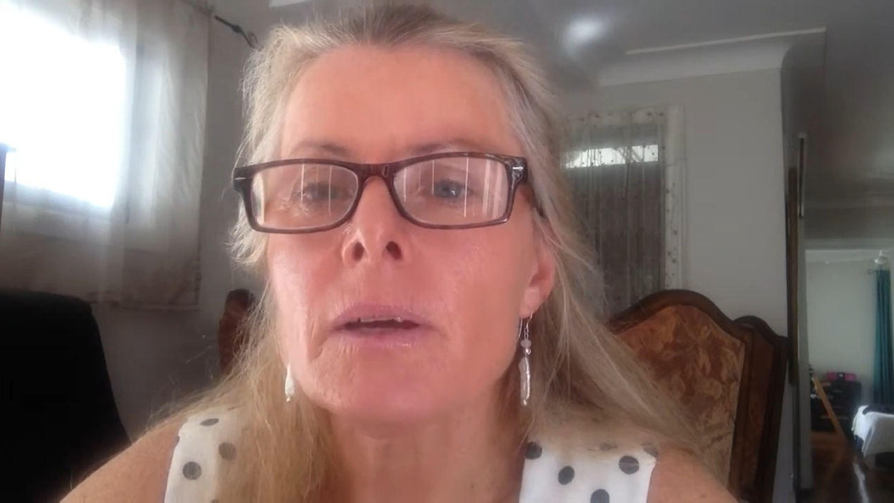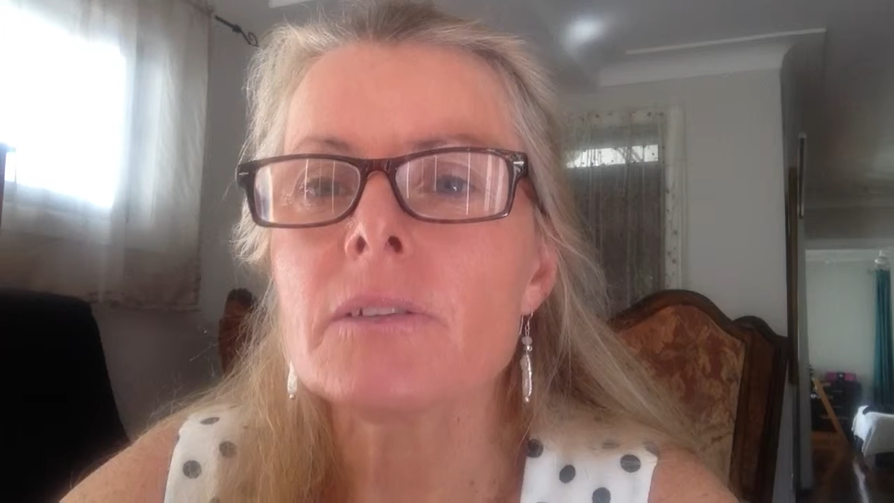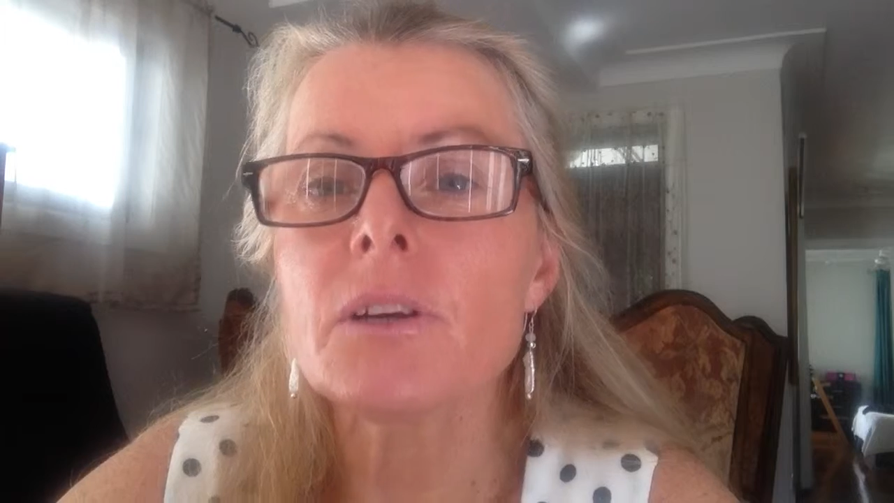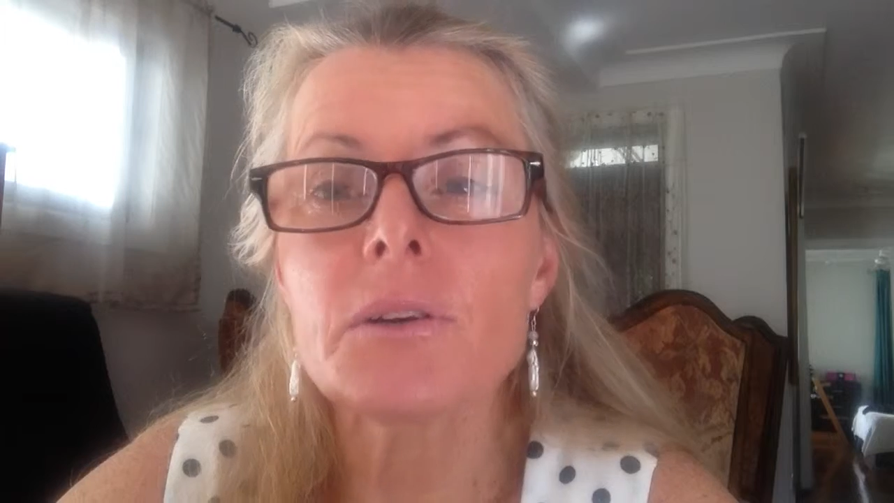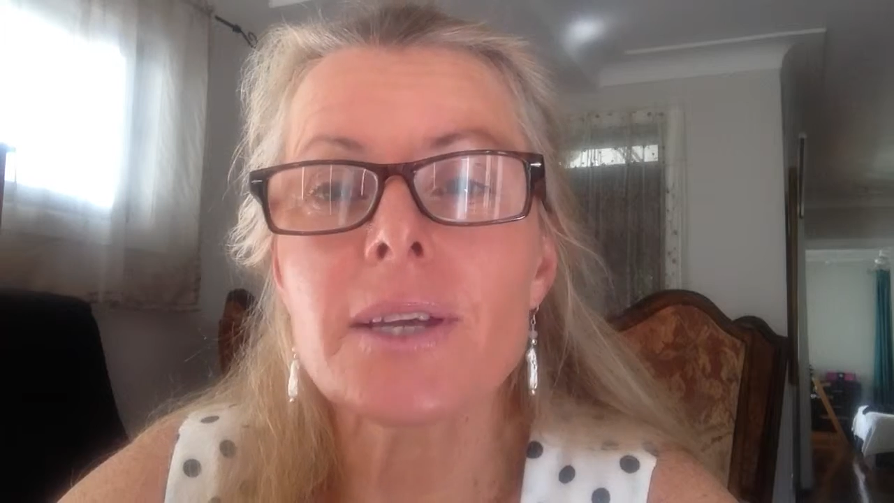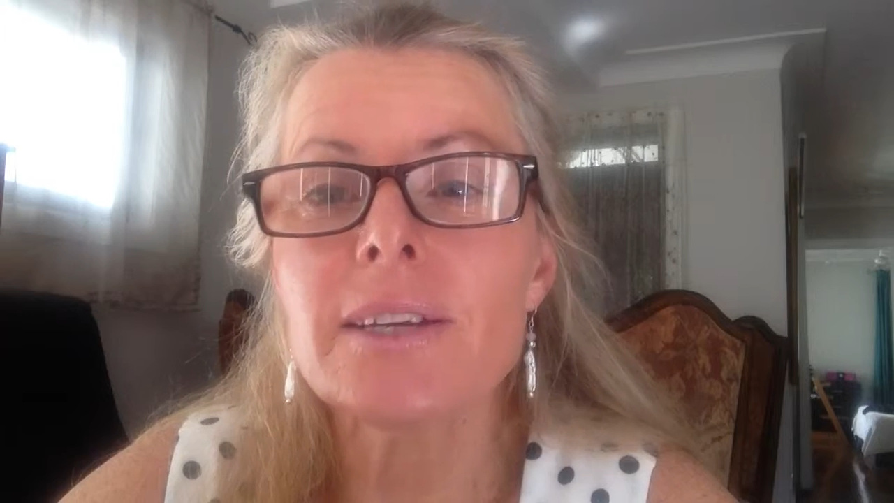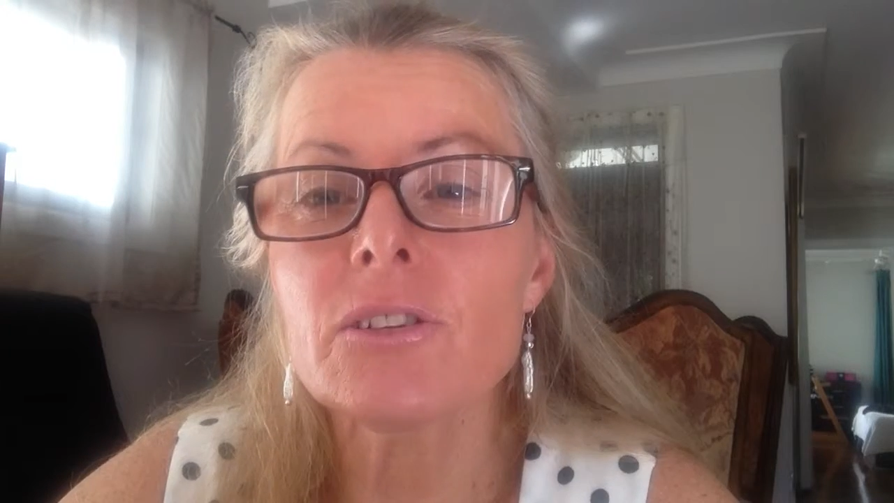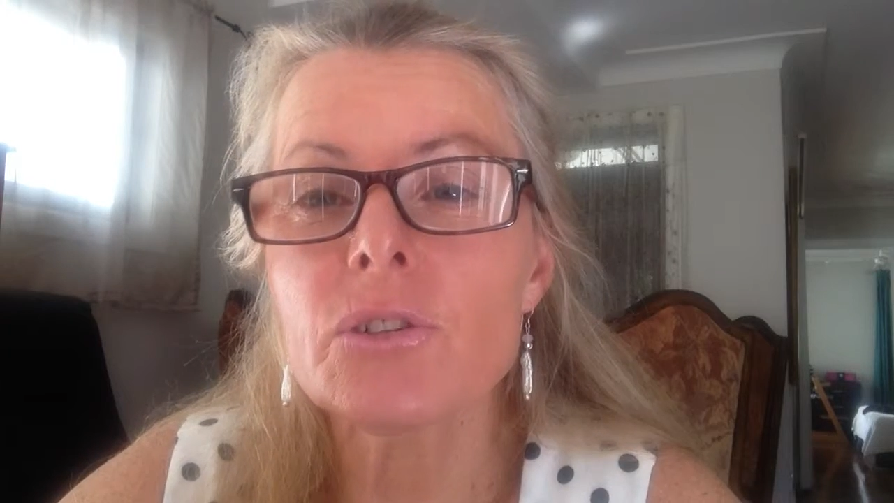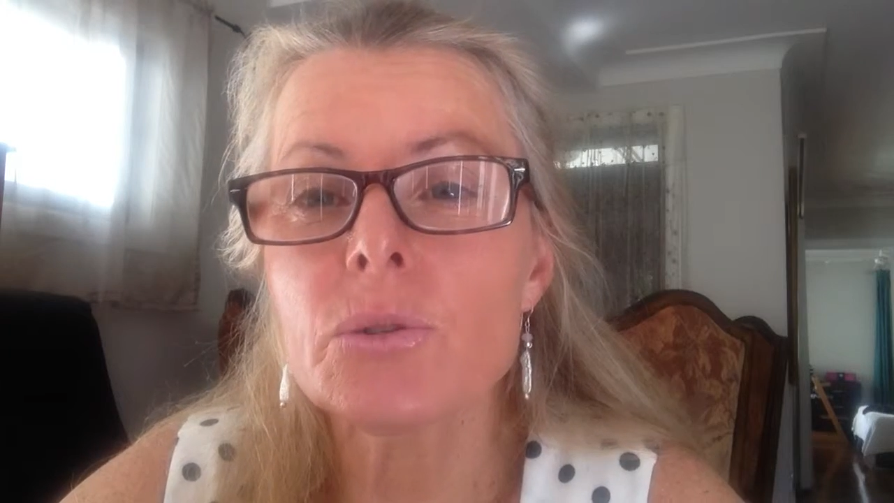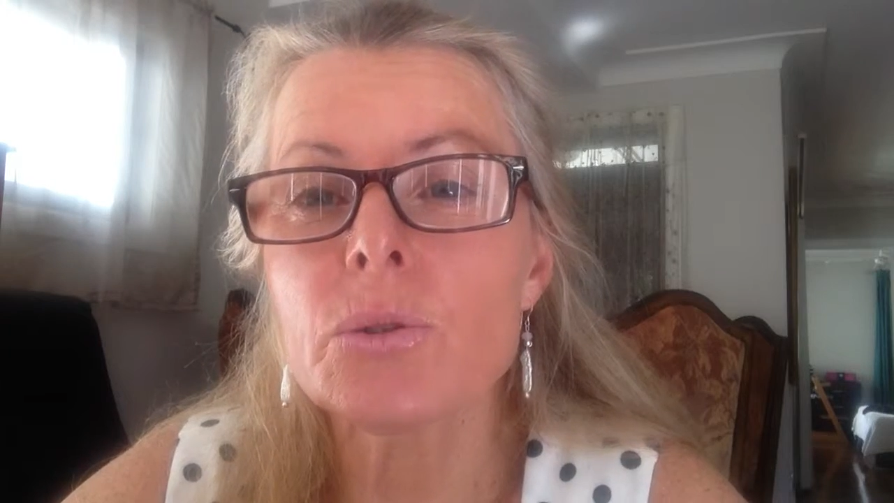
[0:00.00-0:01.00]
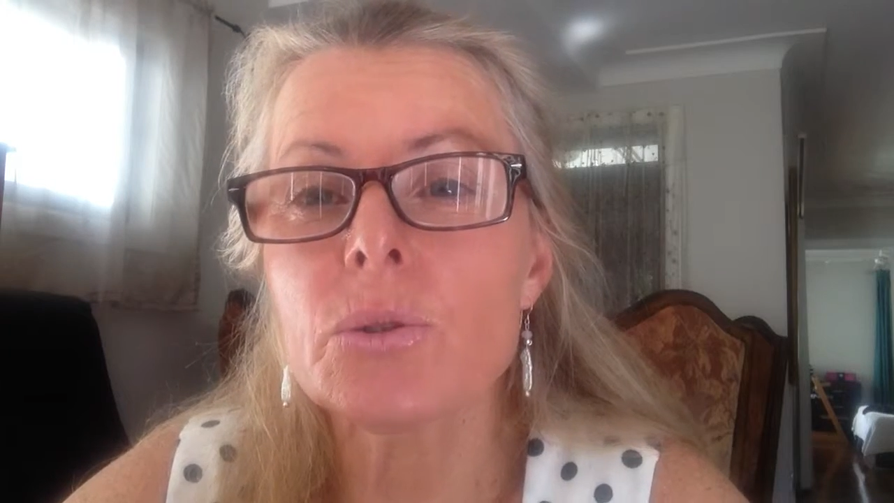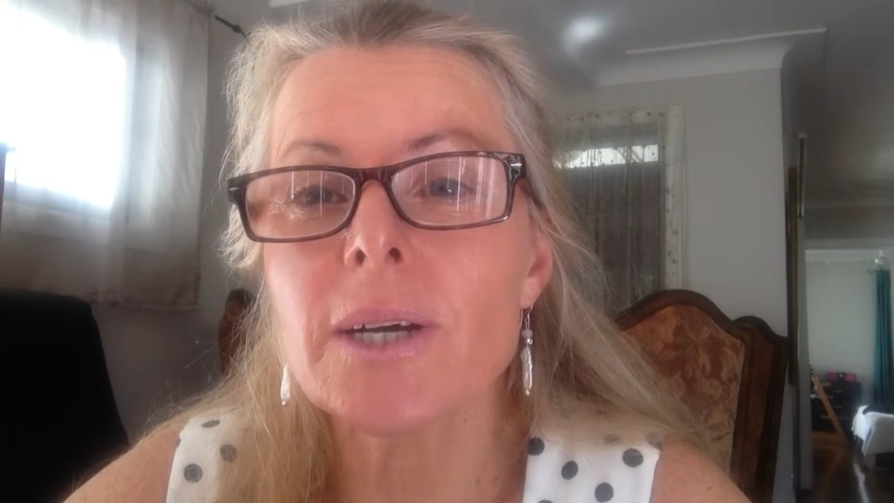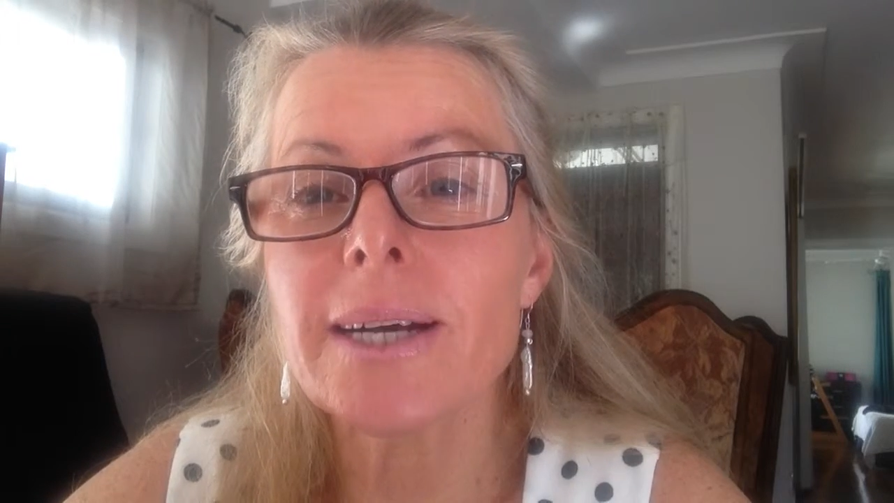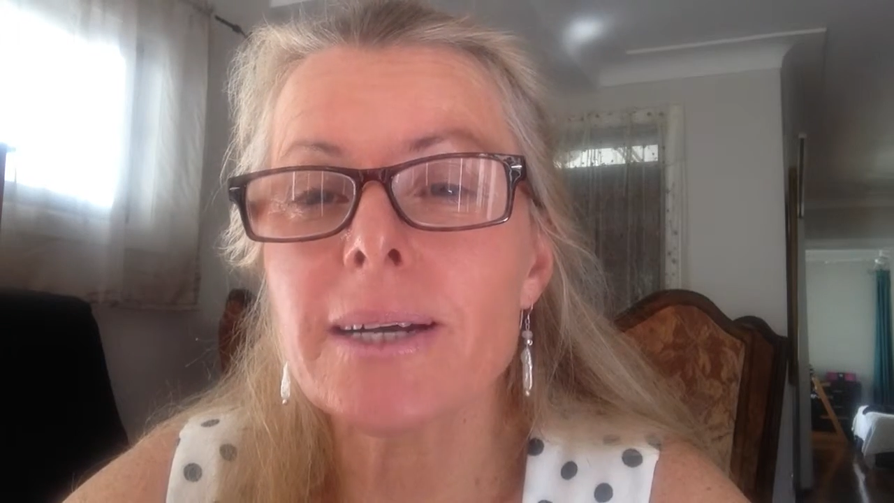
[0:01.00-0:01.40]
So get your